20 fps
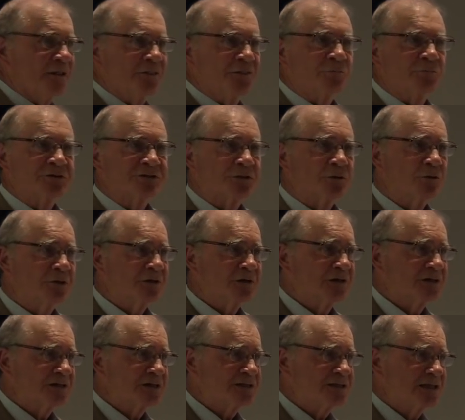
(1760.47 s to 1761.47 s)
The result
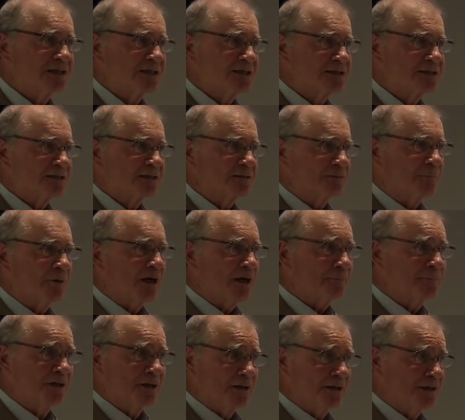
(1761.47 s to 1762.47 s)
of this is that the
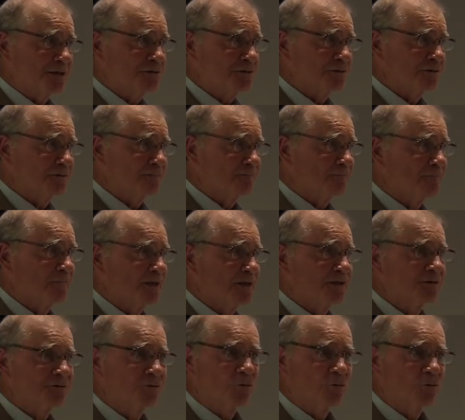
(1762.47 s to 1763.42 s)
population is